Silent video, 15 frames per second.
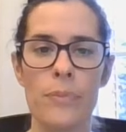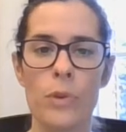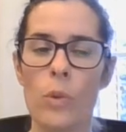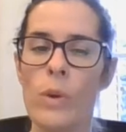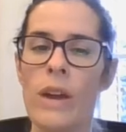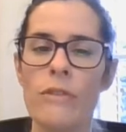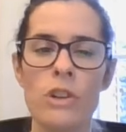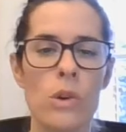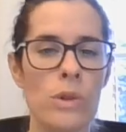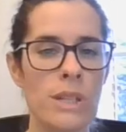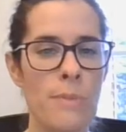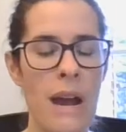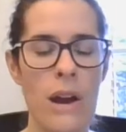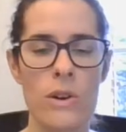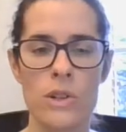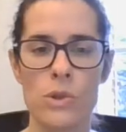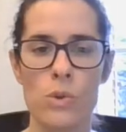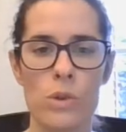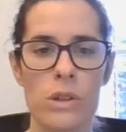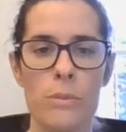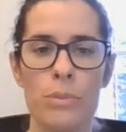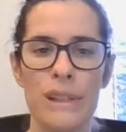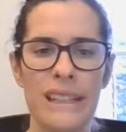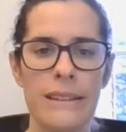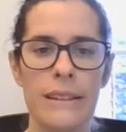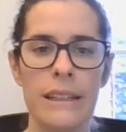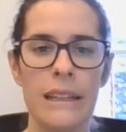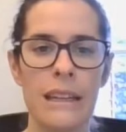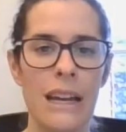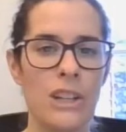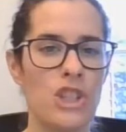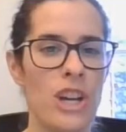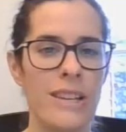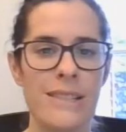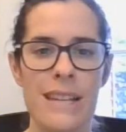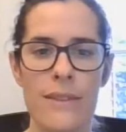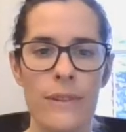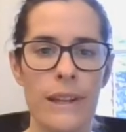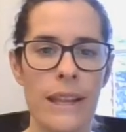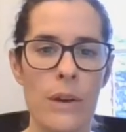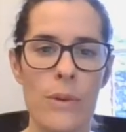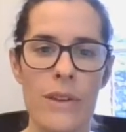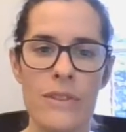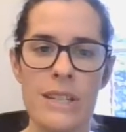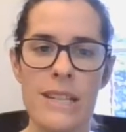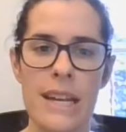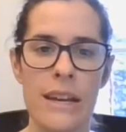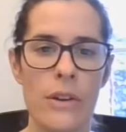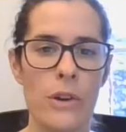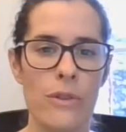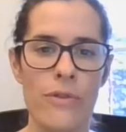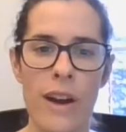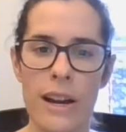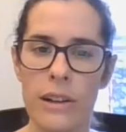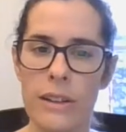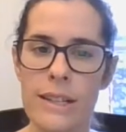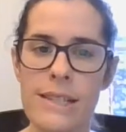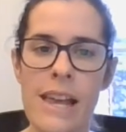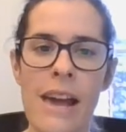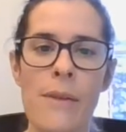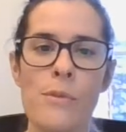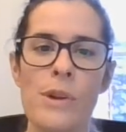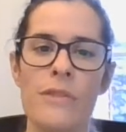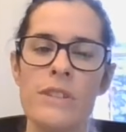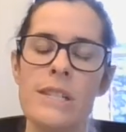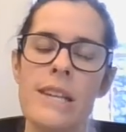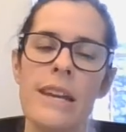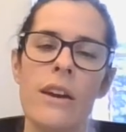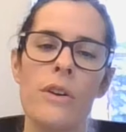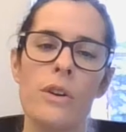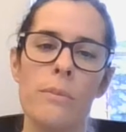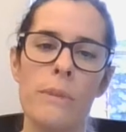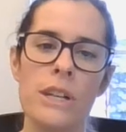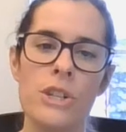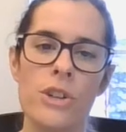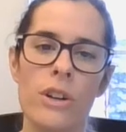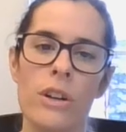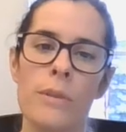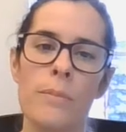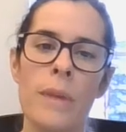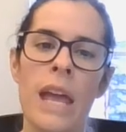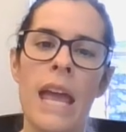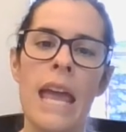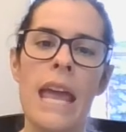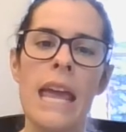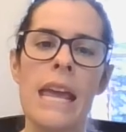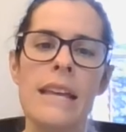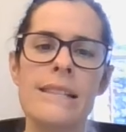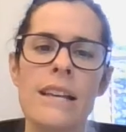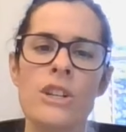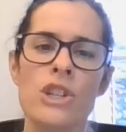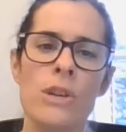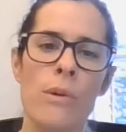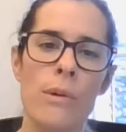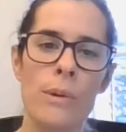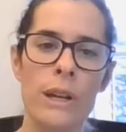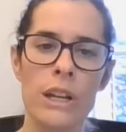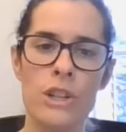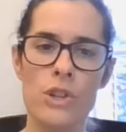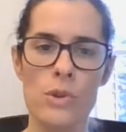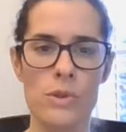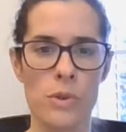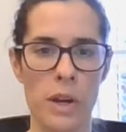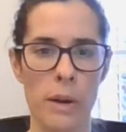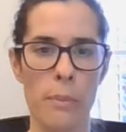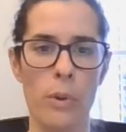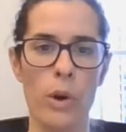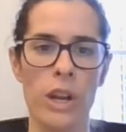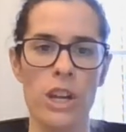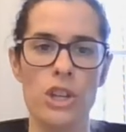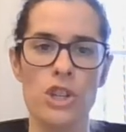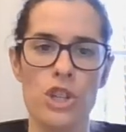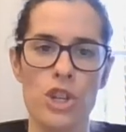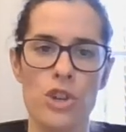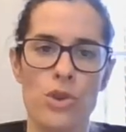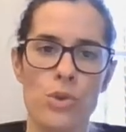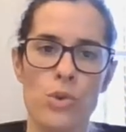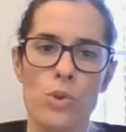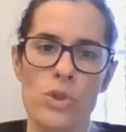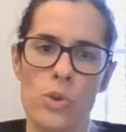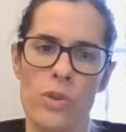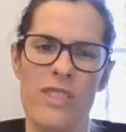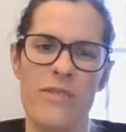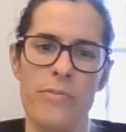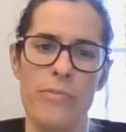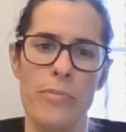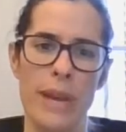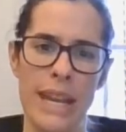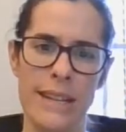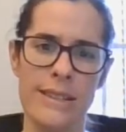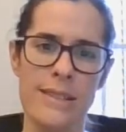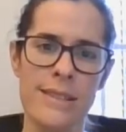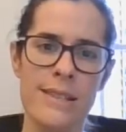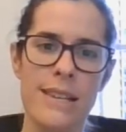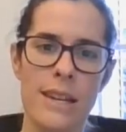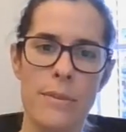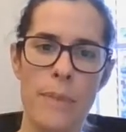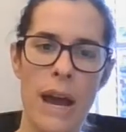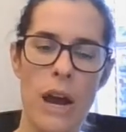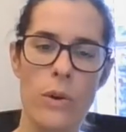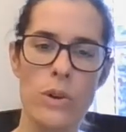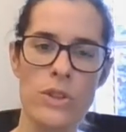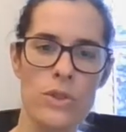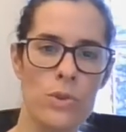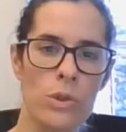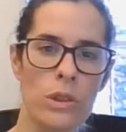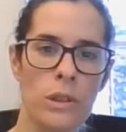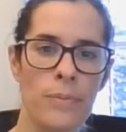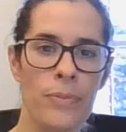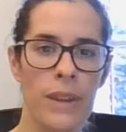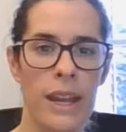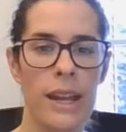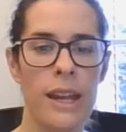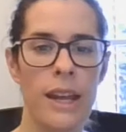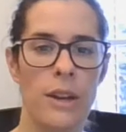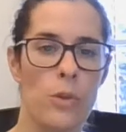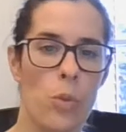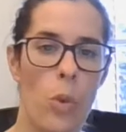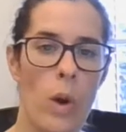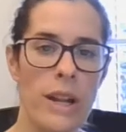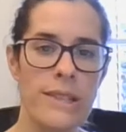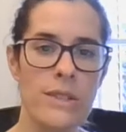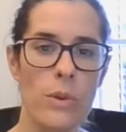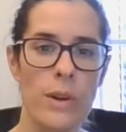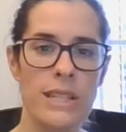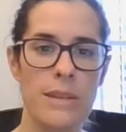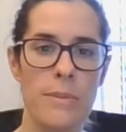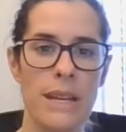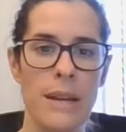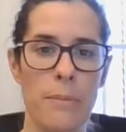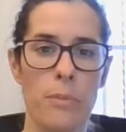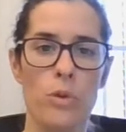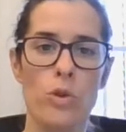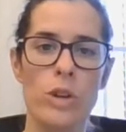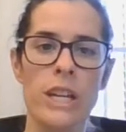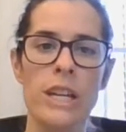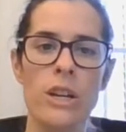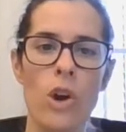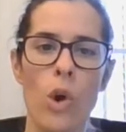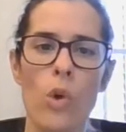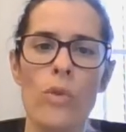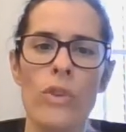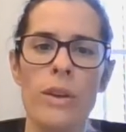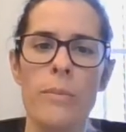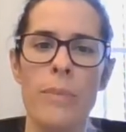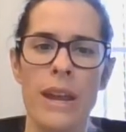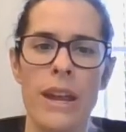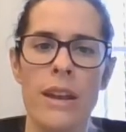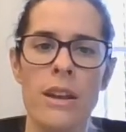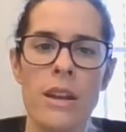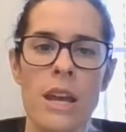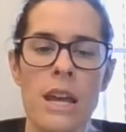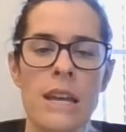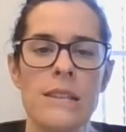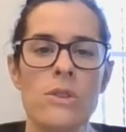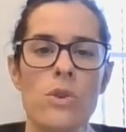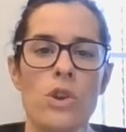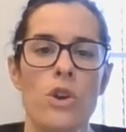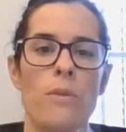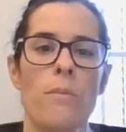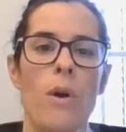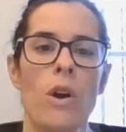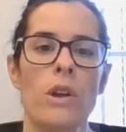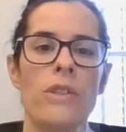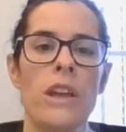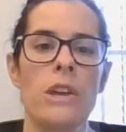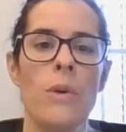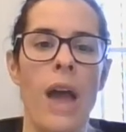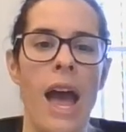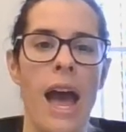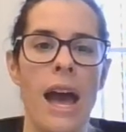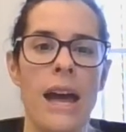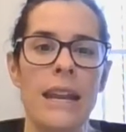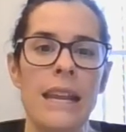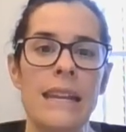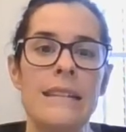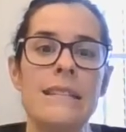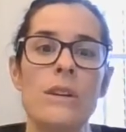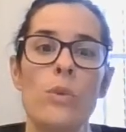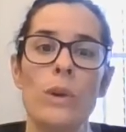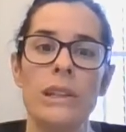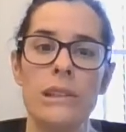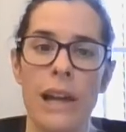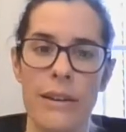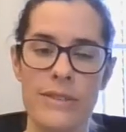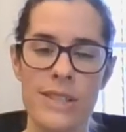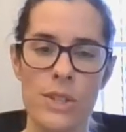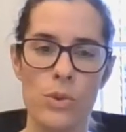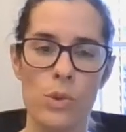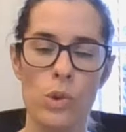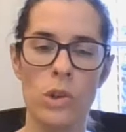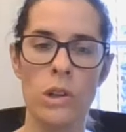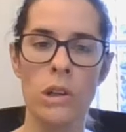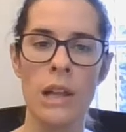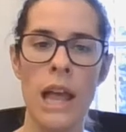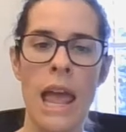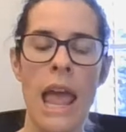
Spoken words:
we have to go into PowerSchool and completely adjust everything. We have to take out your final exam. We have to take out your midterm. Essentially what we're going to do is we're going to put in two sort of bins in PowerSchool, and one's going to be a pre-COVID bin, so your mark that you had until we left school,